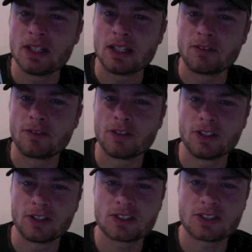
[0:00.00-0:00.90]
at
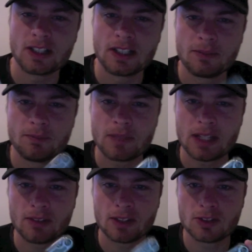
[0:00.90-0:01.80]
first,
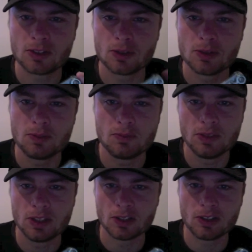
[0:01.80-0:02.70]
having two.
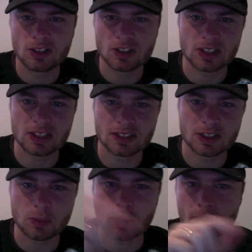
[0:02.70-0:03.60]
You could just easily
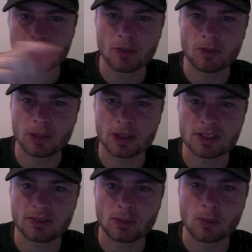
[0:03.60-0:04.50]
swap them over by just
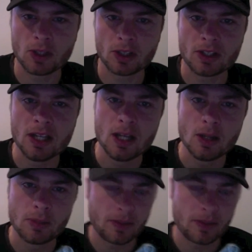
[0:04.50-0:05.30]
having one. But